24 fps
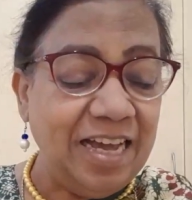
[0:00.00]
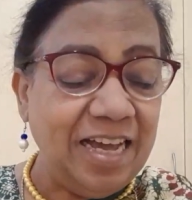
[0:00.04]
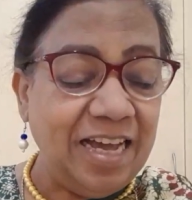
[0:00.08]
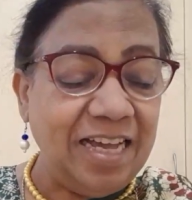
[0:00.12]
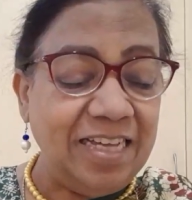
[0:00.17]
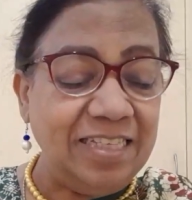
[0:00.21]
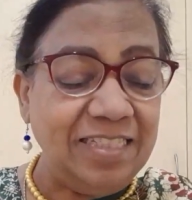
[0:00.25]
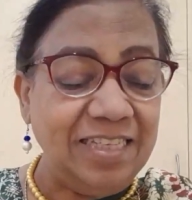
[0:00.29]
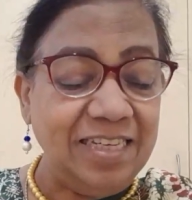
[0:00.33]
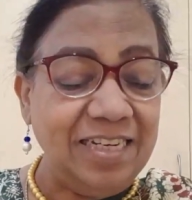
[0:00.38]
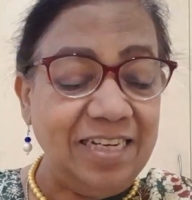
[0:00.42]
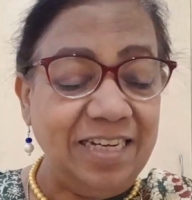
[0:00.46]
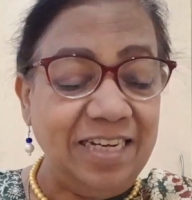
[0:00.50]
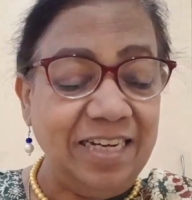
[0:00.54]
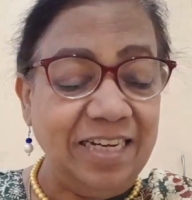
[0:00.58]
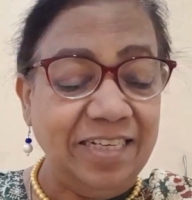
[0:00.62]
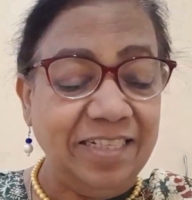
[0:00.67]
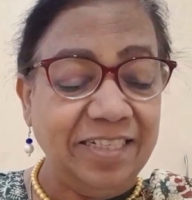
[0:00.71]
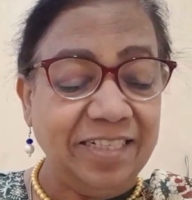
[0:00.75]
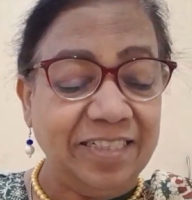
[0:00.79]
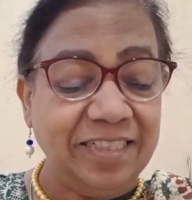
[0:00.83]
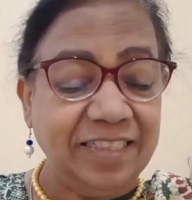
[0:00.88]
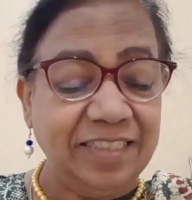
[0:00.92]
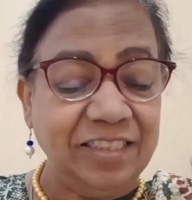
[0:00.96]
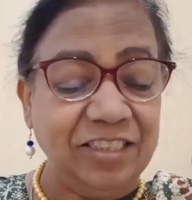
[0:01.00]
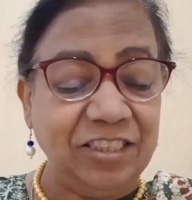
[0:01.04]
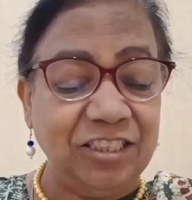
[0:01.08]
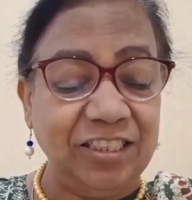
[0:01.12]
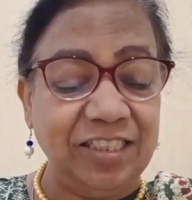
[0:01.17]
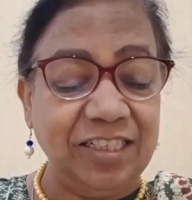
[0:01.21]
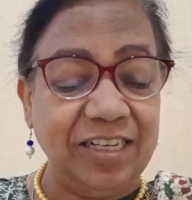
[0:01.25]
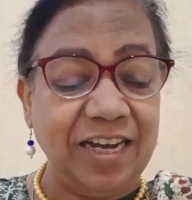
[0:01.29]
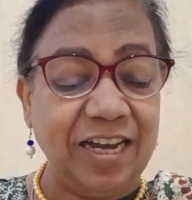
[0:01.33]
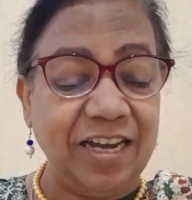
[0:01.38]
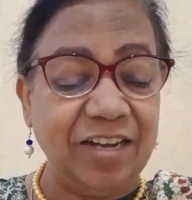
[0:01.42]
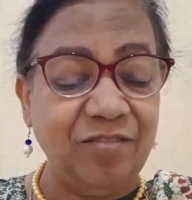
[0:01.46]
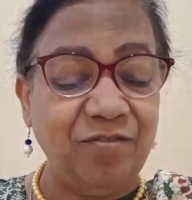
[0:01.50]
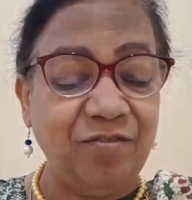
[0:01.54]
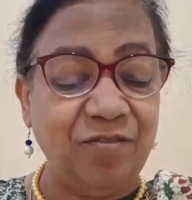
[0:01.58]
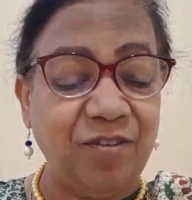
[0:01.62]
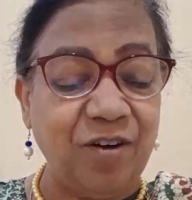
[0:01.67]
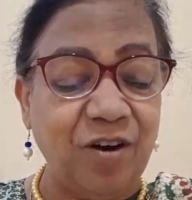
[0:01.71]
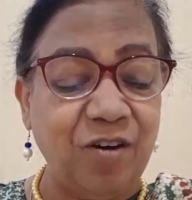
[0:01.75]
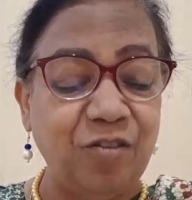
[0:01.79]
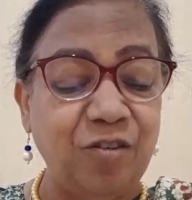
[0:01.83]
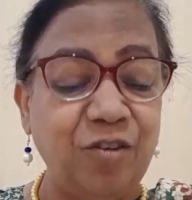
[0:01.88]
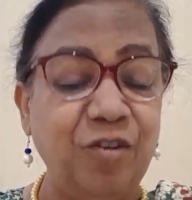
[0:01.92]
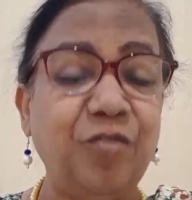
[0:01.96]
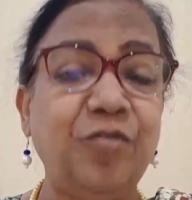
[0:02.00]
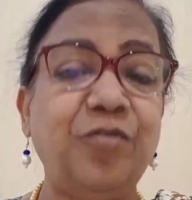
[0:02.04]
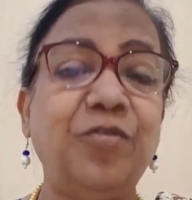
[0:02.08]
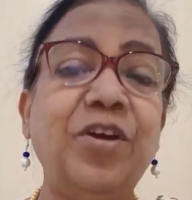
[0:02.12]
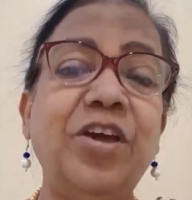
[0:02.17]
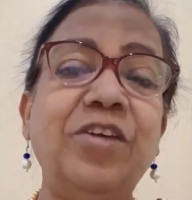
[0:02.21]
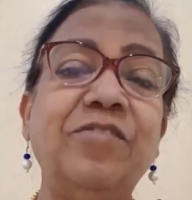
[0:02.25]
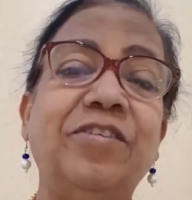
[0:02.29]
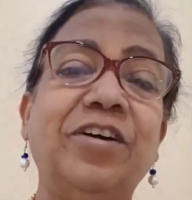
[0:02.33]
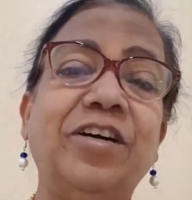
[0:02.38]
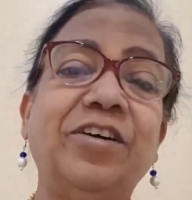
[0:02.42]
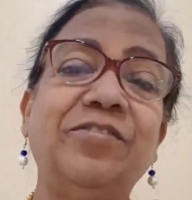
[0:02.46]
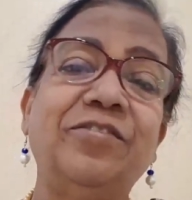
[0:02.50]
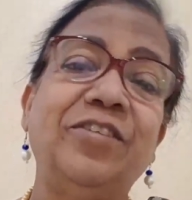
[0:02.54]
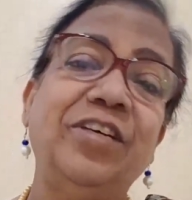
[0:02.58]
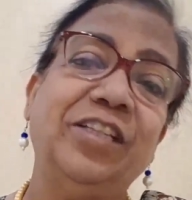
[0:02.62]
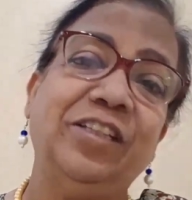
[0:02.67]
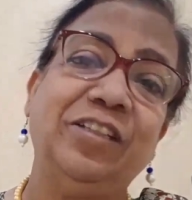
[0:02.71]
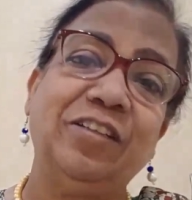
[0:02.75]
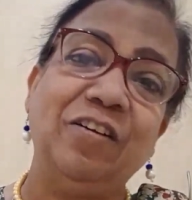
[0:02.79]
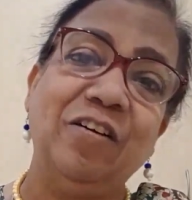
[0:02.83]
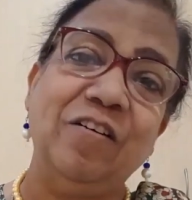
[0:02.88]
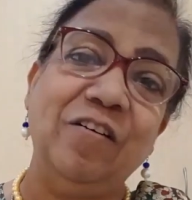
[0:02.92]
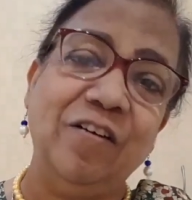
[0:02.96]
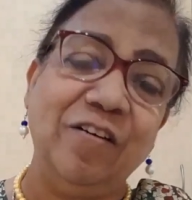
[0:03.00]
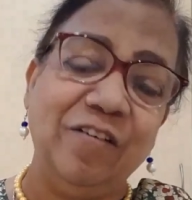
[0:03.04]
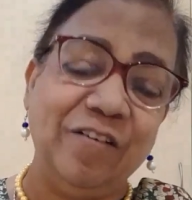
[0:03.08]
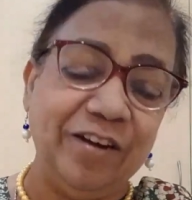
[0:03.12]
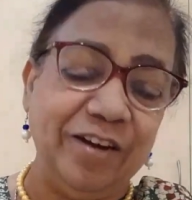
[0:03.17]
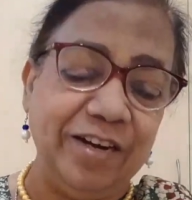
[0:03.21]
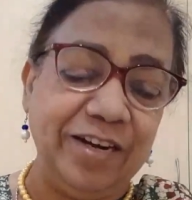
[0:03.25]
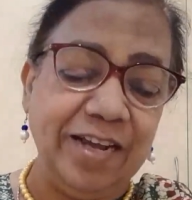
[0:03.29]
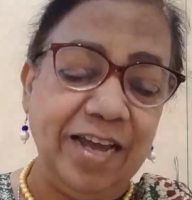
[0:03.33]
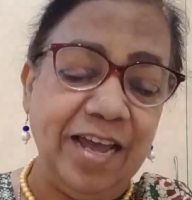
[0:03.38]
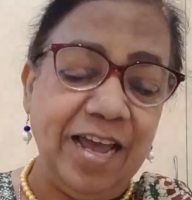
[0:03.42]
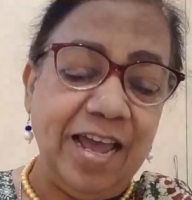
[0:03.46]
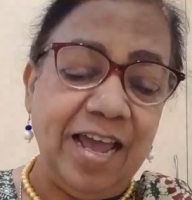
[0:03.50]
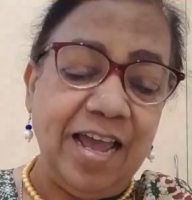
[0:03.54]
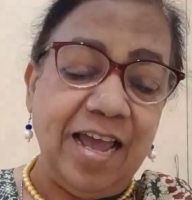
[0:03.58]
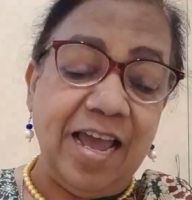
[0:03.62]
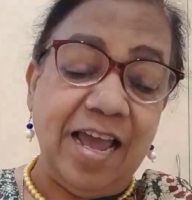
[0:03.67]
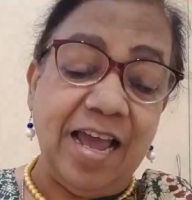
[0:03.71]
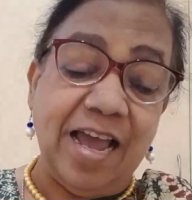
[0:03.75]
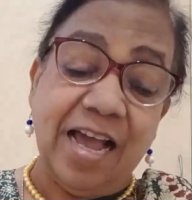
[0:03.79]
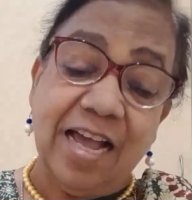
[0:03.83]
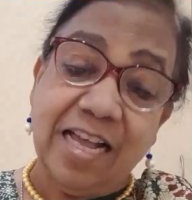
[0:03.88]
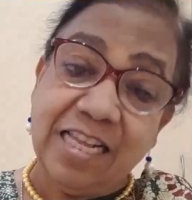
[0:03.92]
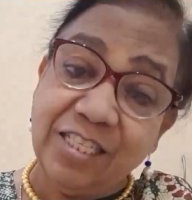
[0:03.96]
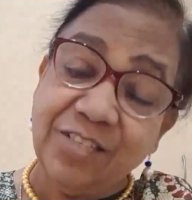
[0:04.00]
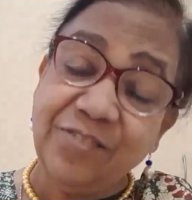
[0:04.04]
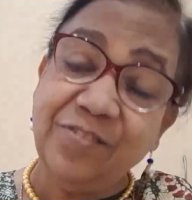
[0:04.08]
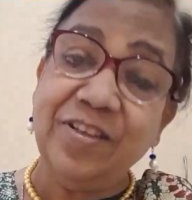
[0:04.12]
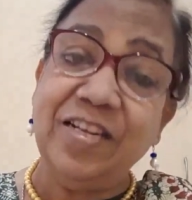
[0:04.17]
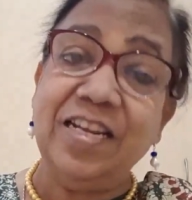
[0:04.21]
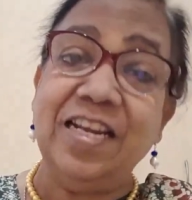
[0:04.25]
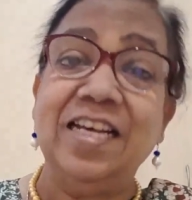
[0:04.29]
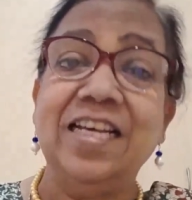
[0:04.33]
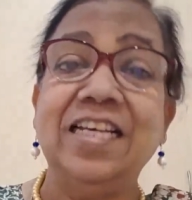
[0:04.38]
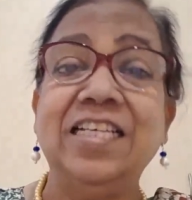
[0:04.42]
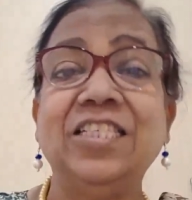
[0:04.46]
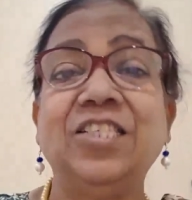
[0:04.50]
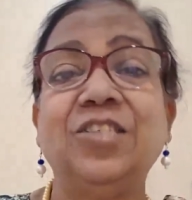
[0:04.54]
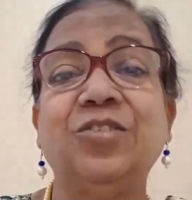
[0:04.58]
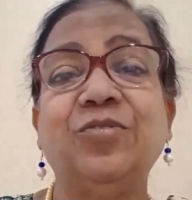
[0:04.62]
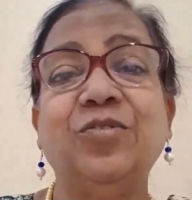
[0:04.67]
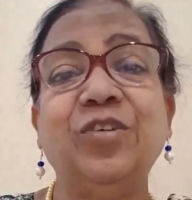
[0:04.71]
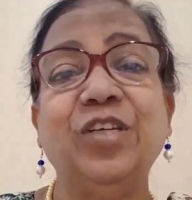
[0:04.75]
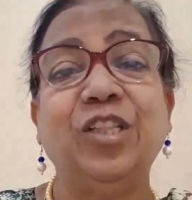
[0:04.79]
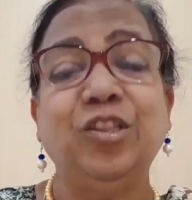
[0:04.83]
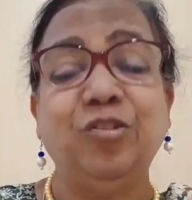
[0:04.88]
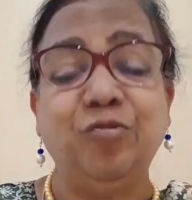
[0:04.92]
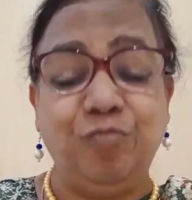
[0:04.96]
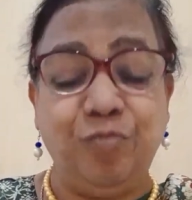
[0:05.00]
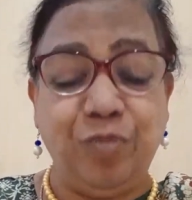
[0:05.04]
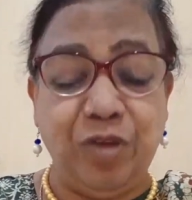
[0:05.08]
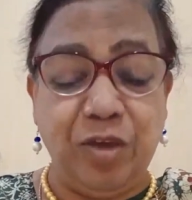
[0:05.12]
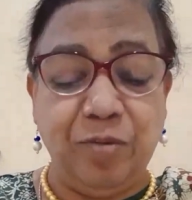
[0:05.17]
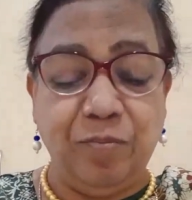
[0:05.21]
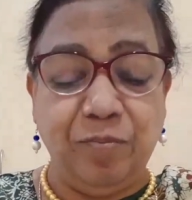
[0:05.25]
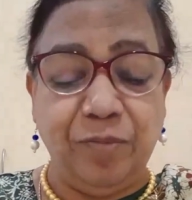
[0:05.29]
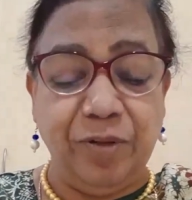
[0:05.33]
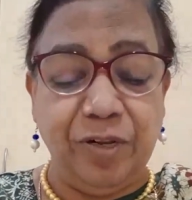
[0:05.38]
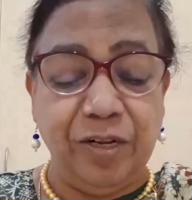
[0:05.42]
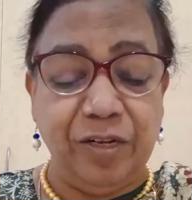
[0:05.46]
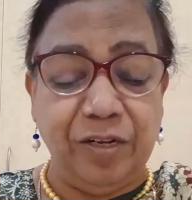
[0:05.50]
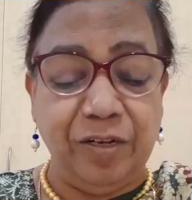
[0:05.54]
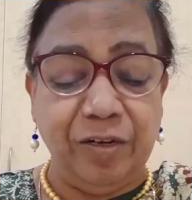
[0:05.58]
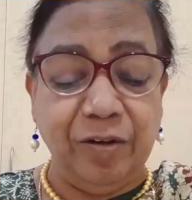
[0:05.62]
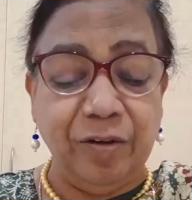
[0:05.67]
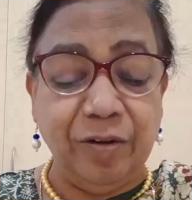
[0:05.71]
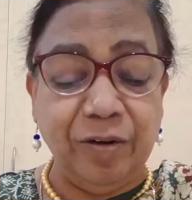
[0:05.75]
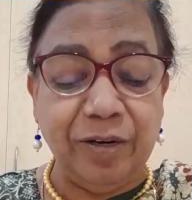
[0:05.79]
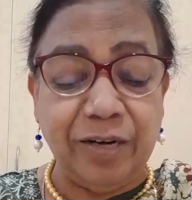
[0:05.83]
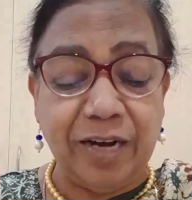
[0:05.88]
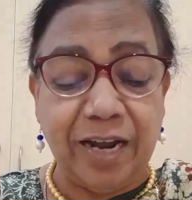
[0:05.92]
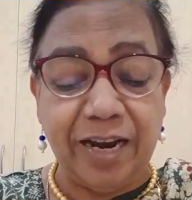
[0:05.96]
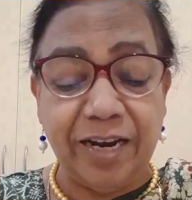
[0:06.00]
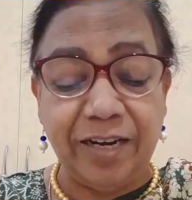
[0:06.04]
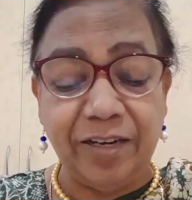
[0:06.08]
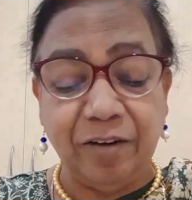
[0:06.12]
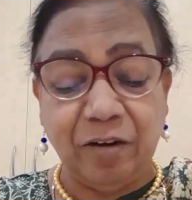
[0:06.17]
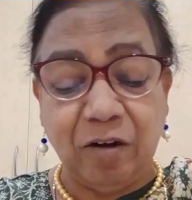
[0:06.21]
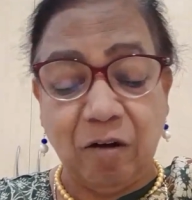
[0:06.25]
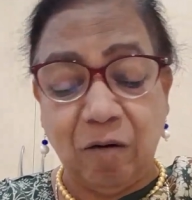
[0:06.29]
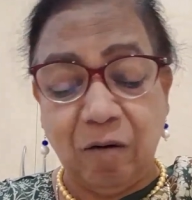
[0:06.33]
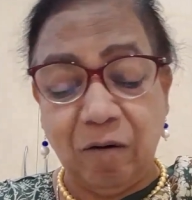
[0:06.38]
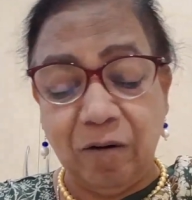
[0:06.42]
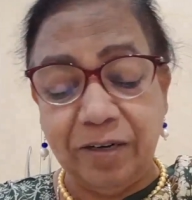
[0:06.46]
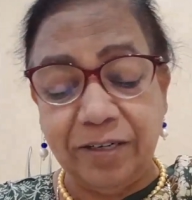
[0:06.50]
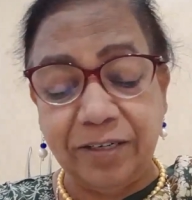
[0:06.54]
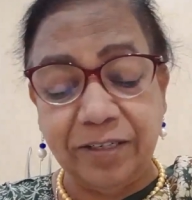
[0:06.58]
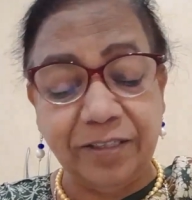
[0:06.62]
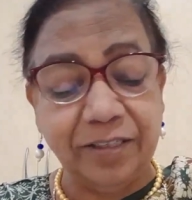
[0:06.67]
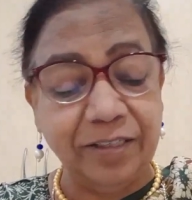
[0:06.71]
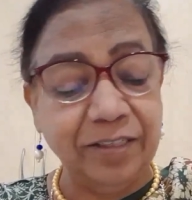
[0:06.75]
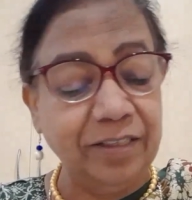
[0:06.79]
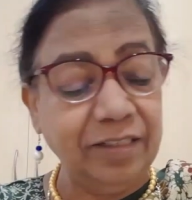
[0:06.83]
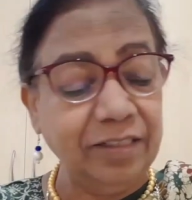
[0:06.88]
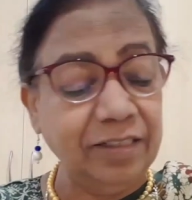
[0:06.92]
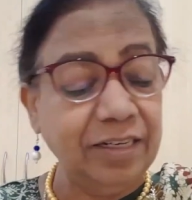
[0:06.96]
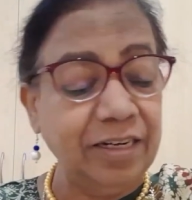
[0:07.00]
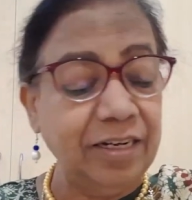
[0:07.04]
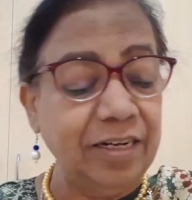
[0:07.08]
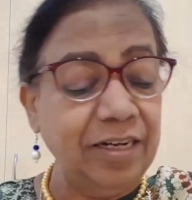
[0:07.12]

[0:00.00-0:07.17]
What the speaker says: As a leader, she had found favor with God as well as with people. God had called her